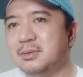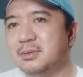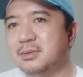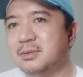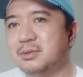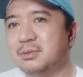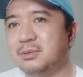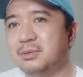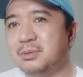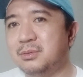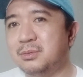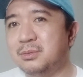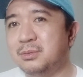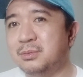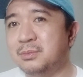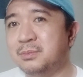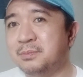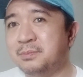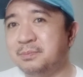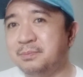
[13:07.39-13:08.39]
So,
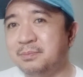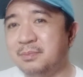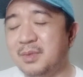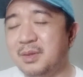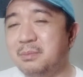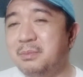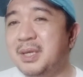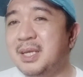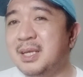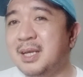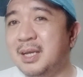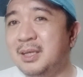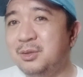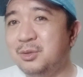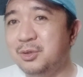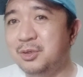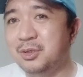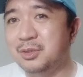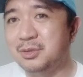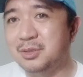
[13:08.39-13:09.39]
be kind
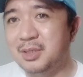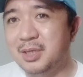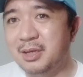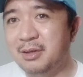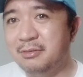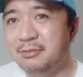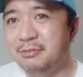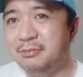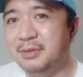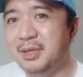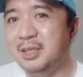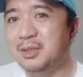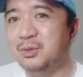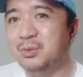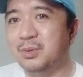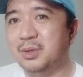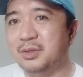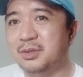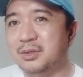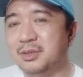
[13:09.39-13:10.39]
to yourself and
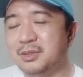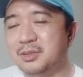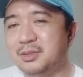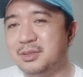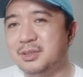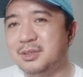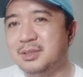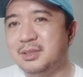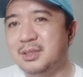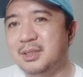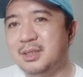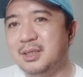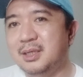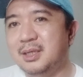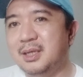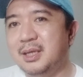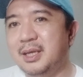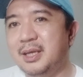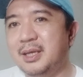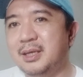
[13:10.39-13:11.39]
to others.
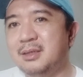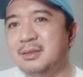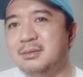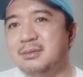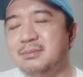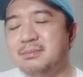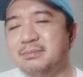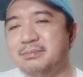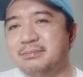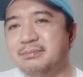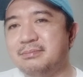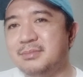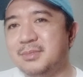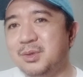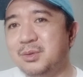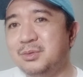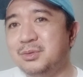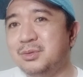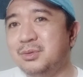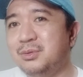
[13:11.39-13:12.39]
And
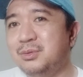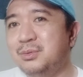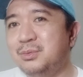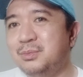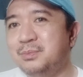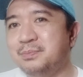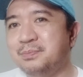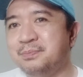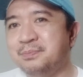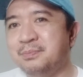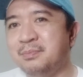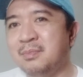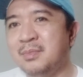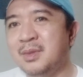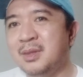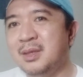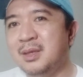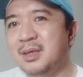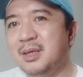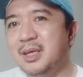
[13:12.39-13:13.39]
also,
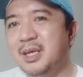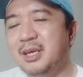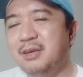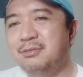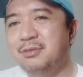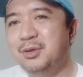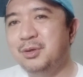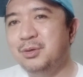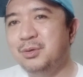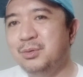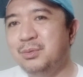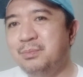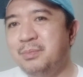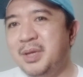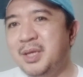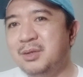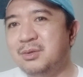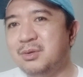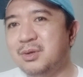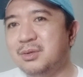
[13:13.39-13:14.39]
if you
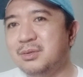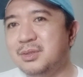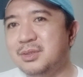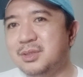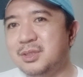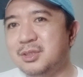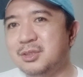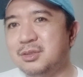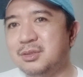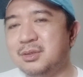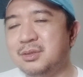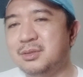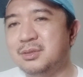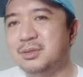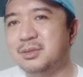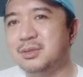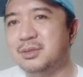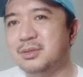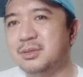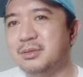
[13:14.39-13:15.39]
made wrong
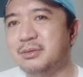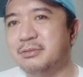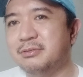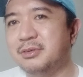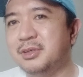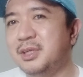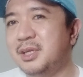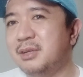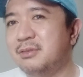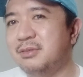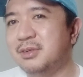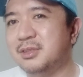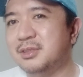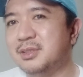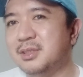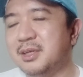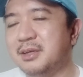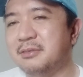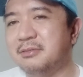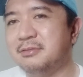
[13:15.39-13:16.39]
decisions, forgive
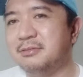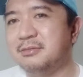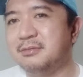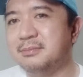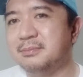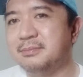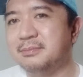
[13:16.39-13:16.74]
yourself.